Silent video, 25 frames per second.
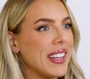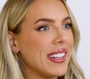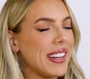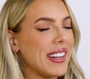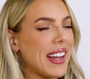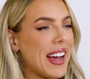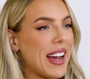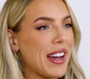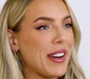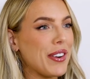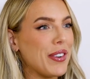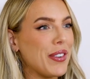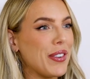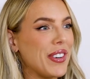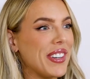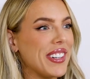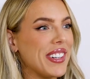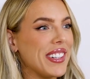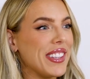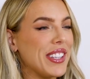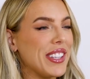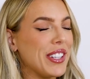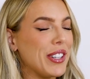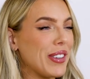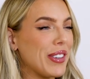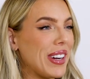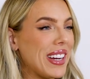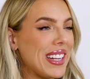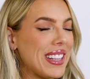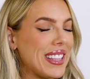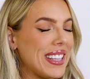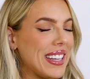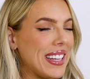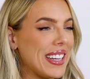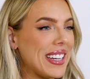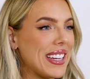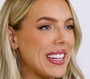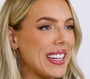Now, the great
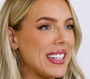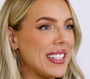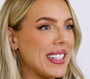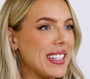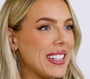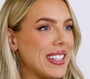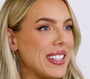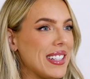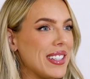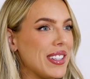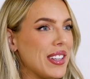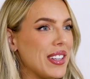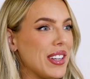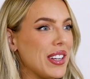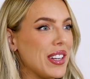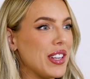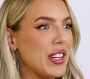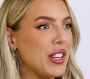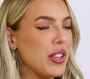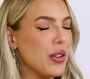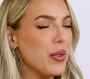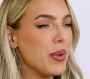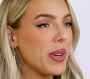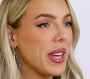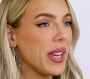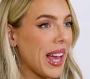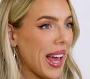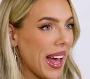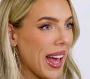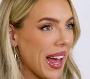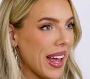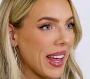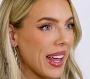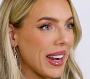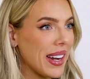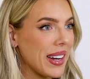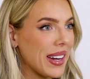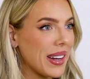thing is that you
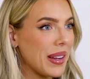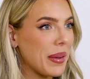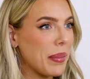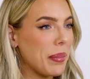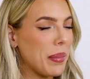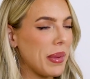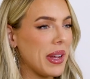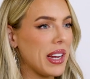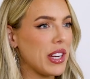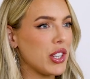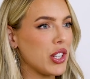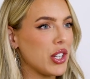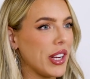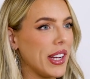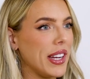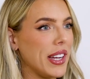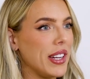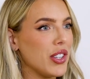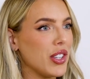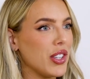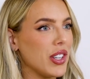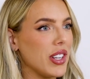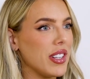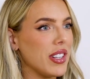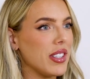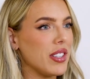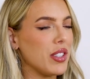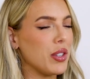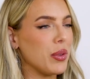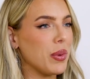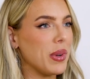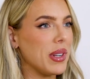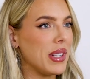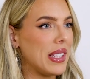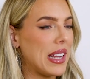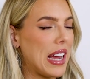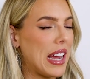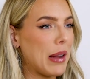can make changes
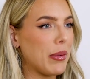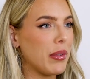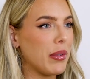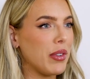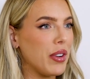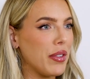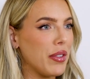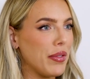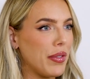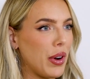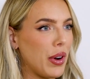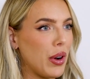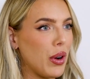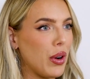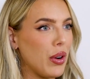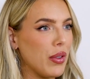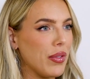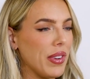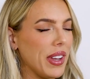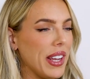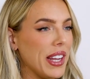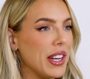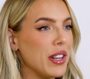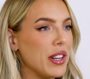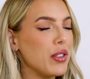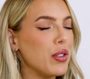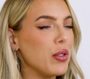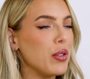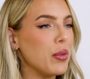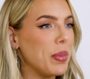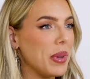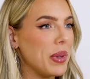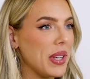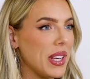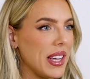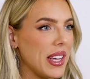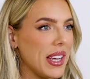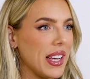to adapt and evolve into
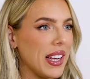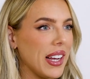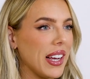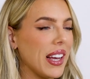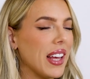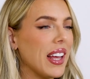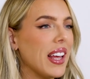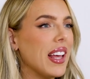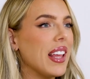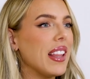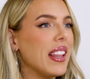being